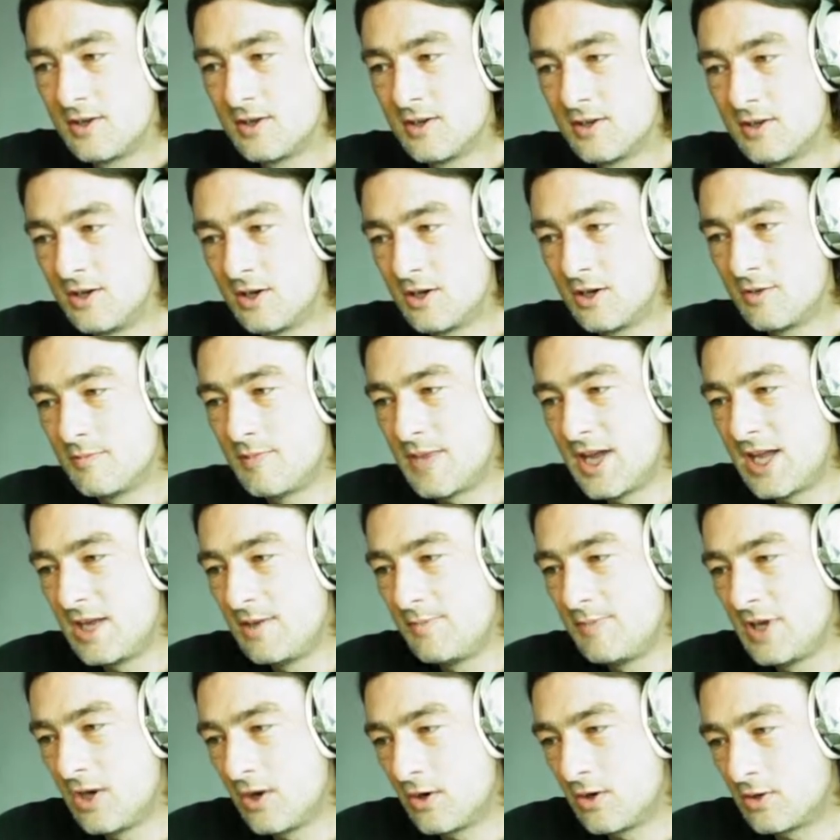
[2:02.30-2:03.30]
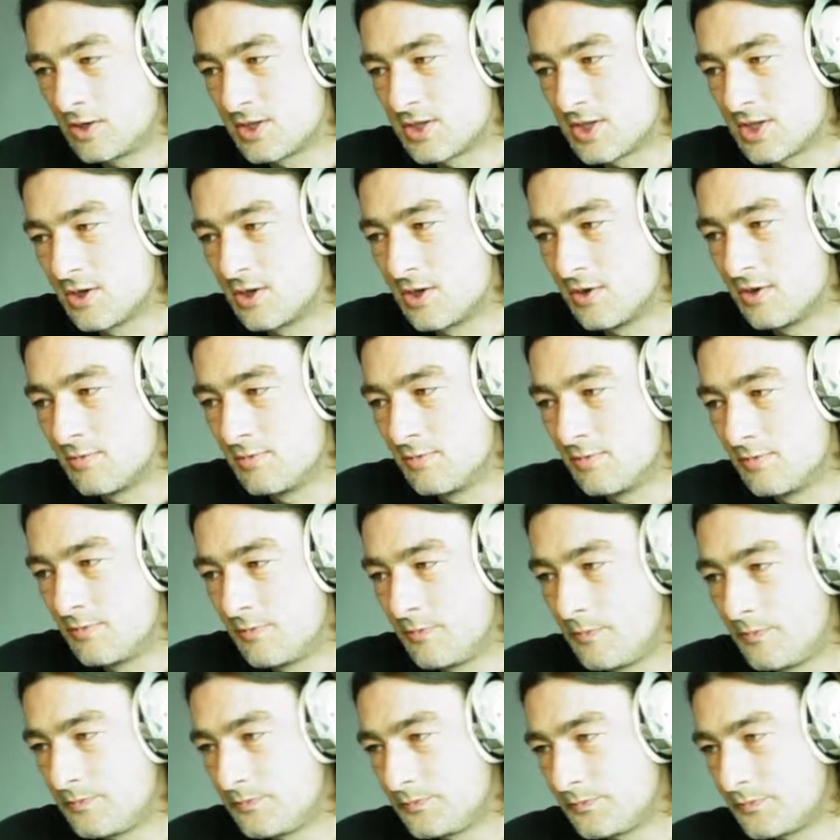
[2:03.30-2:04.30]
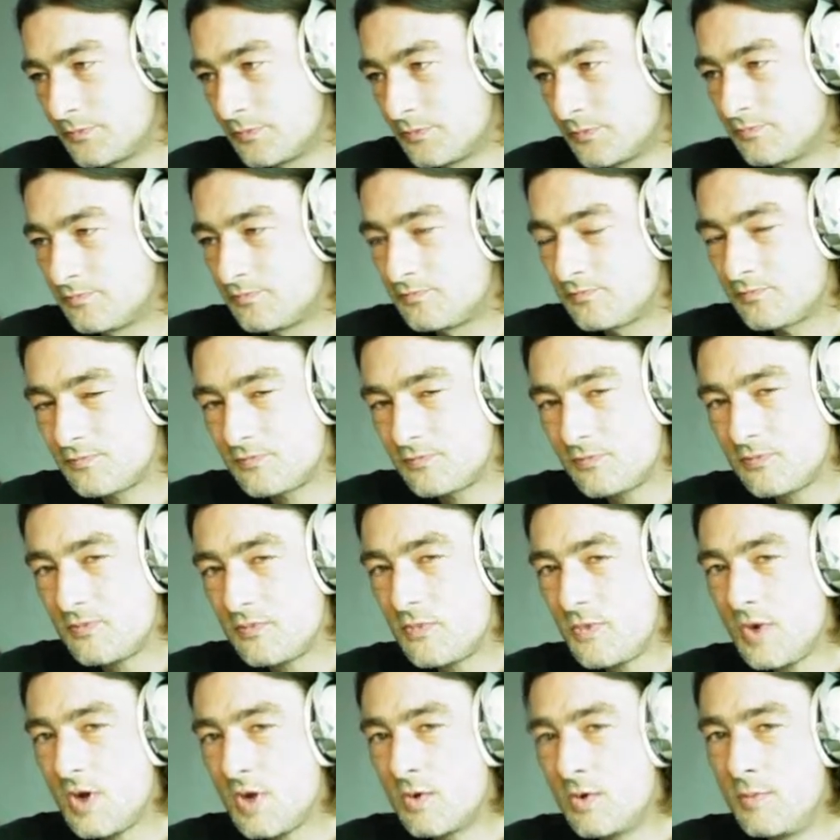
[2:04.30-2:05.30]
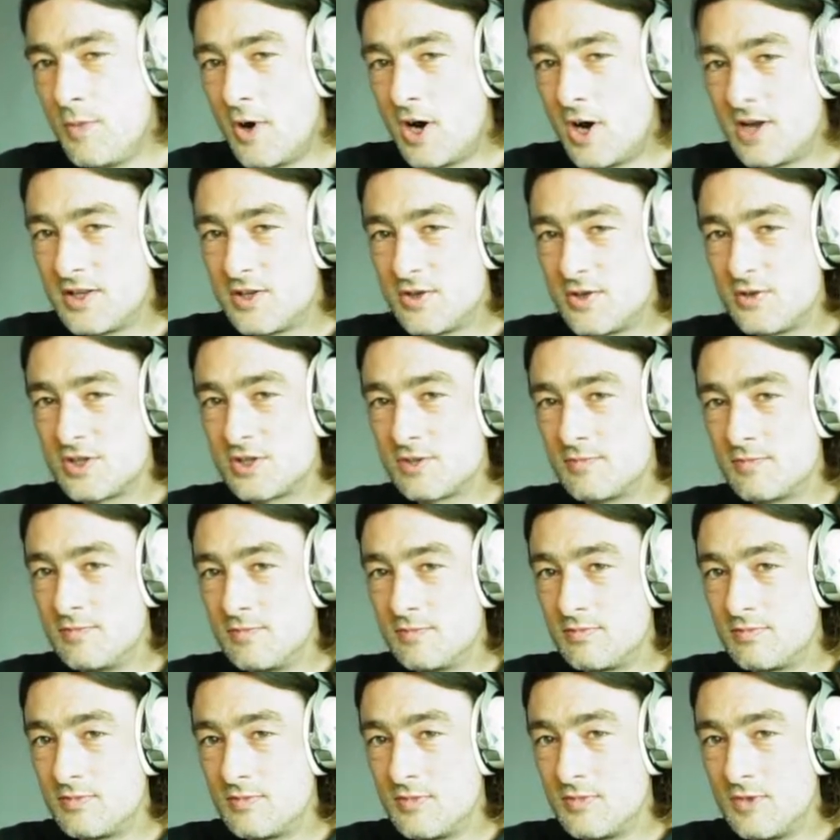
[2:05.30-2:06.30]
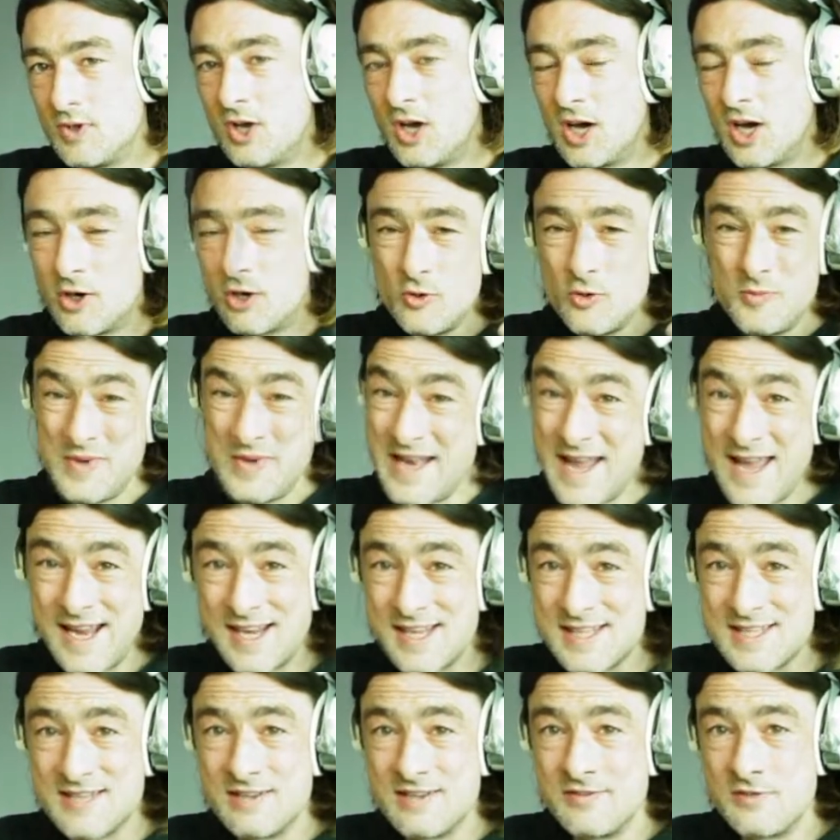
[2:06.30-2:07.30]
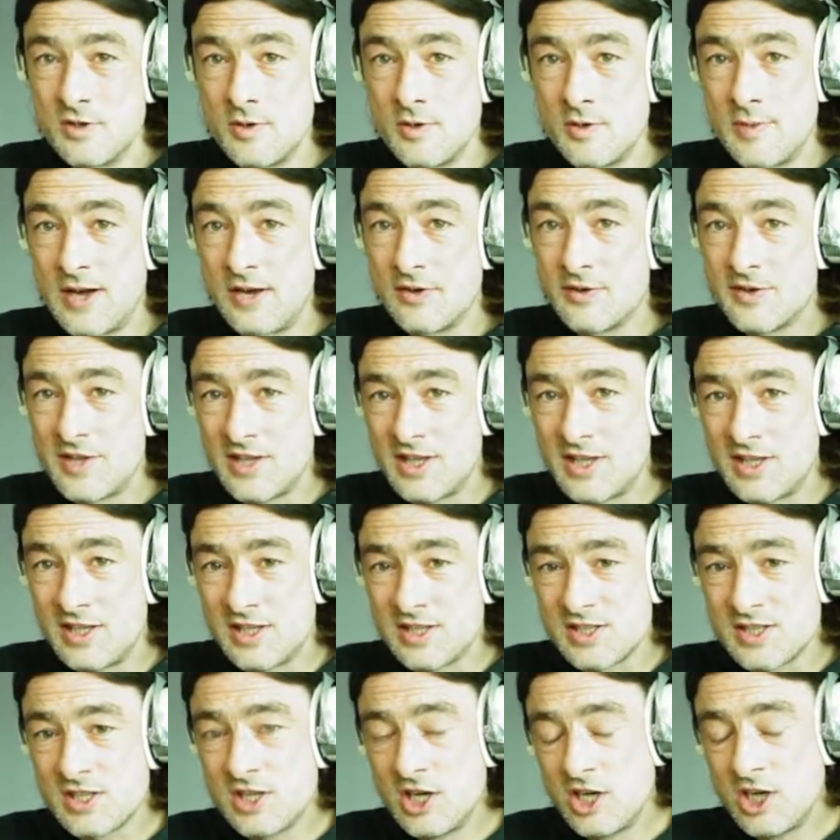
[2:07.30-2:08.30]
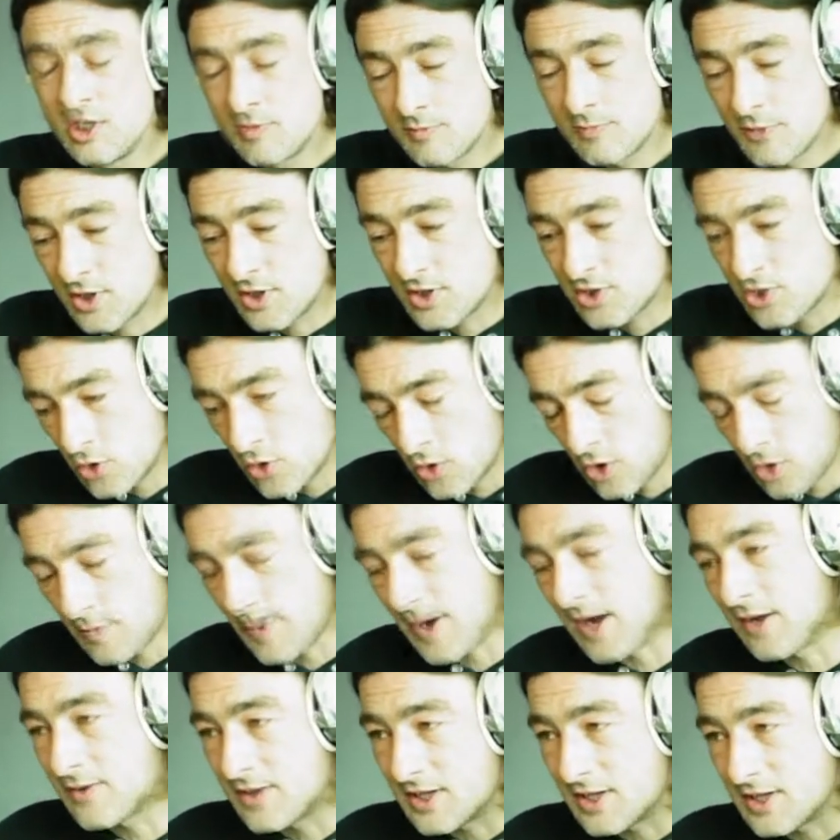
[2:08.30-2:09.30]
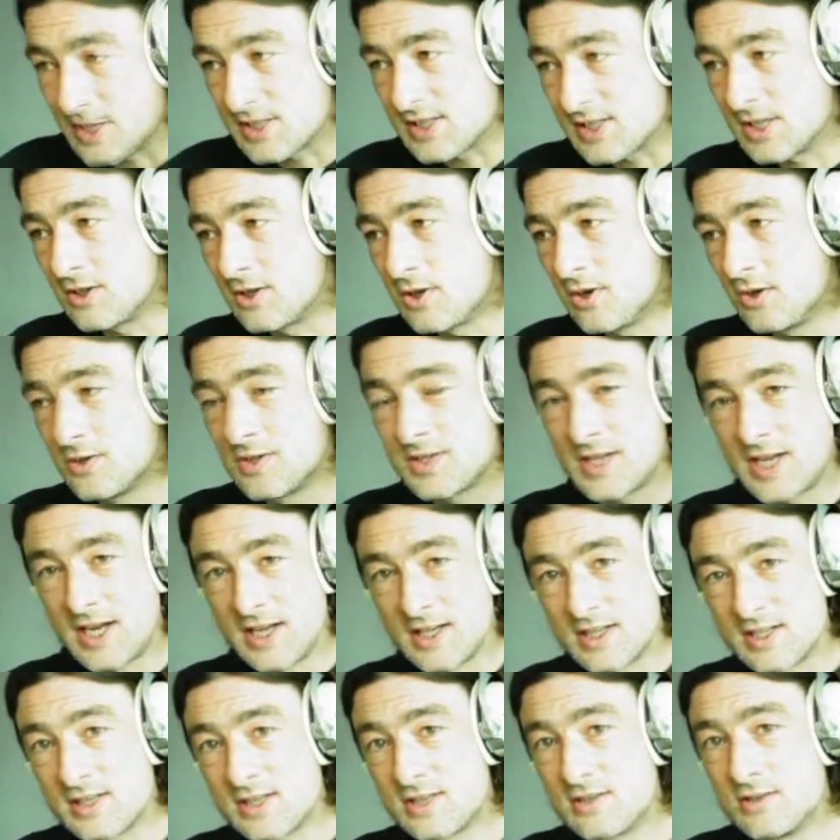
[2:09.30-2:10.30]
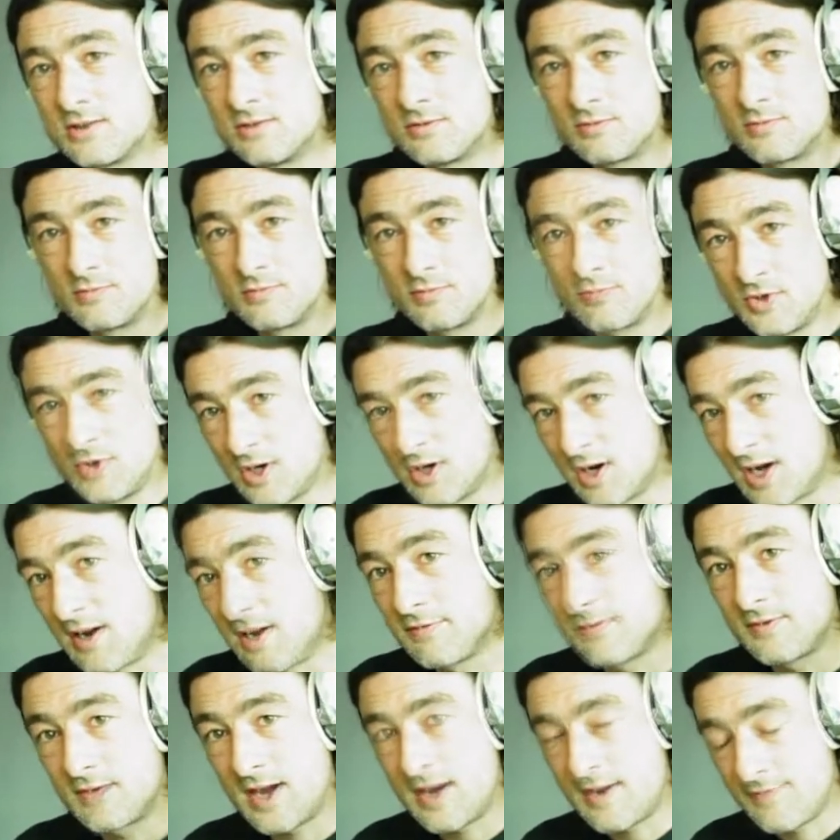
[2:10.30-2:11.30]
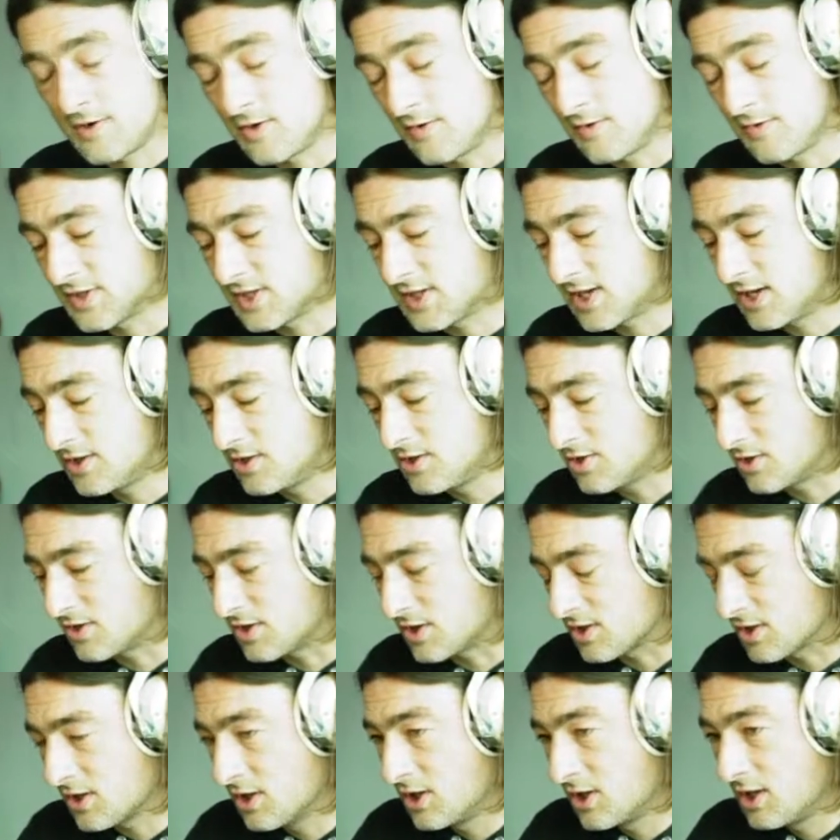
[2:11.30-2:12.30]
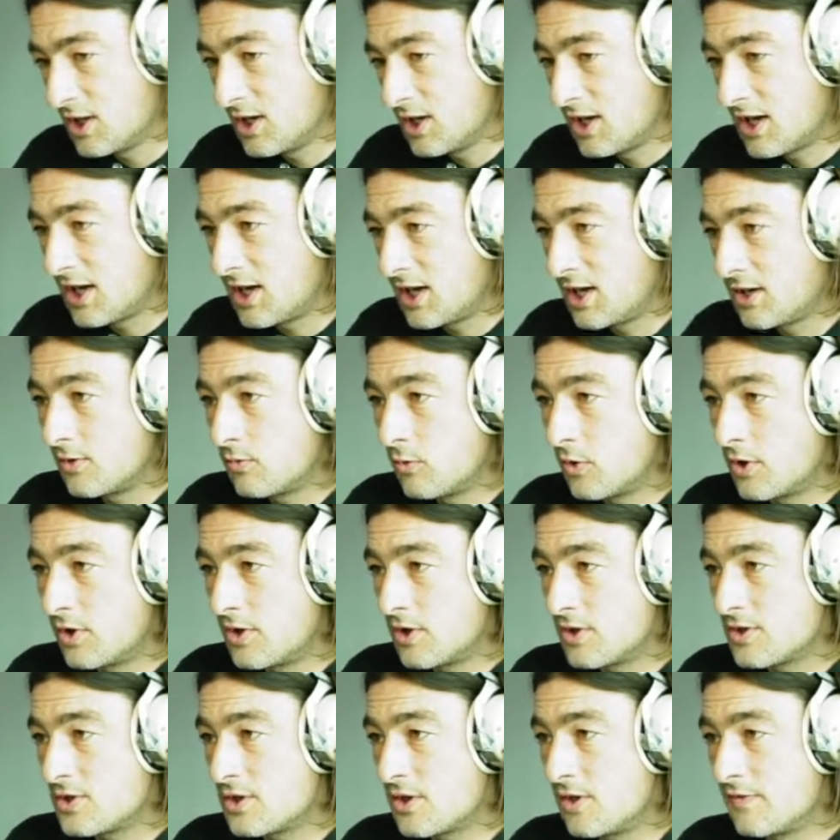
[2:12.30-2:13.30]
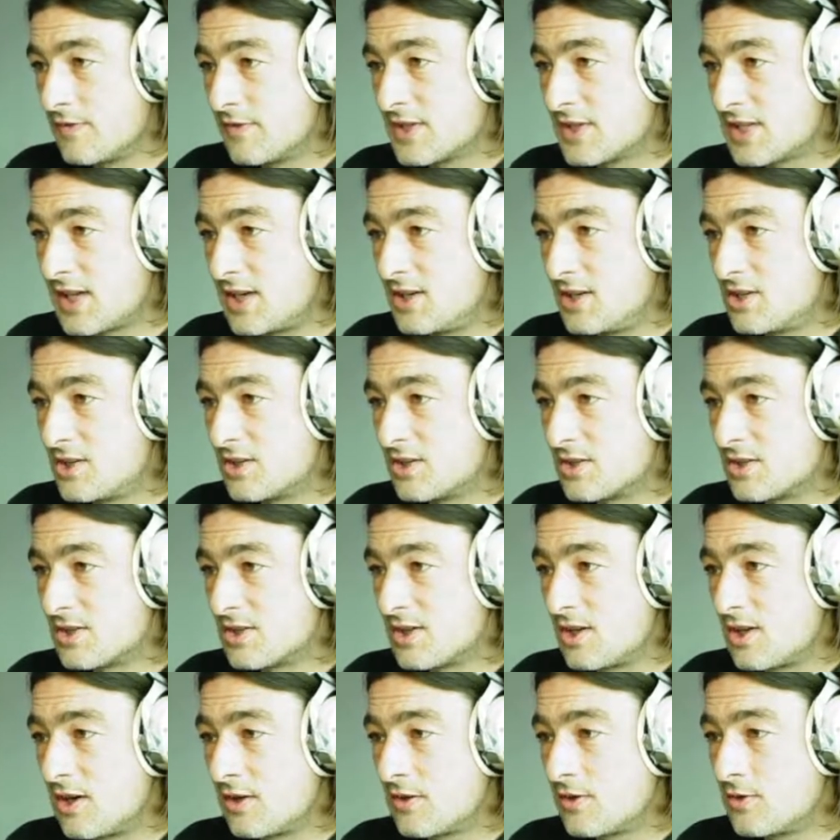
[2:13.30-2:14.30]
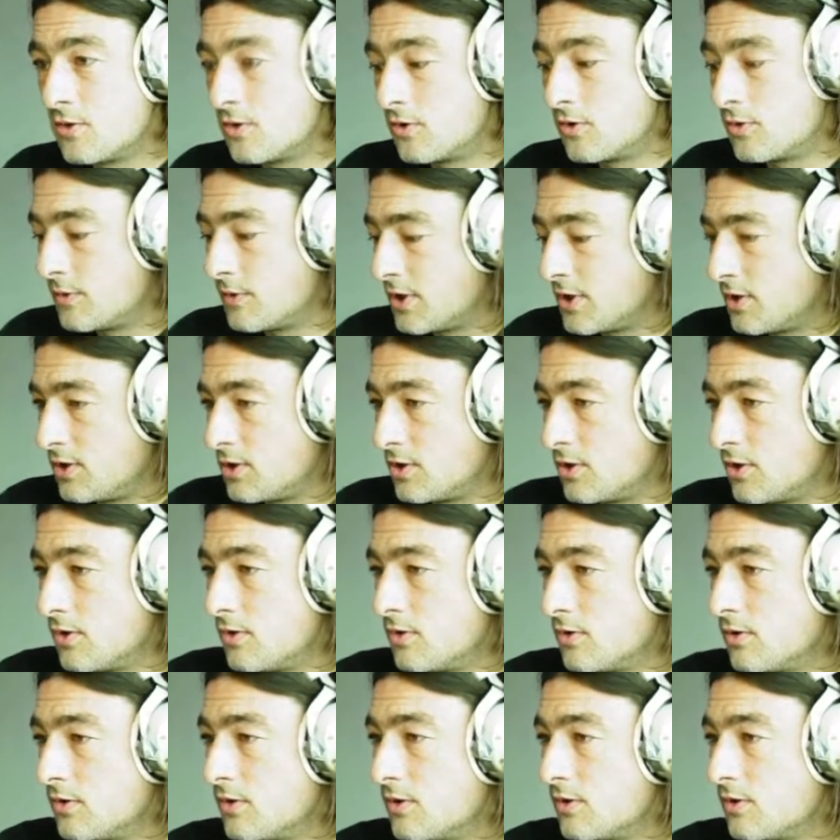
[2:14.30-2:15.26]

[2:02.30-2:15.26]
long term, we might do some, I don't want to be negative about things, but talk about things in context and, have conversations. And one of those conversations that I thought we could do,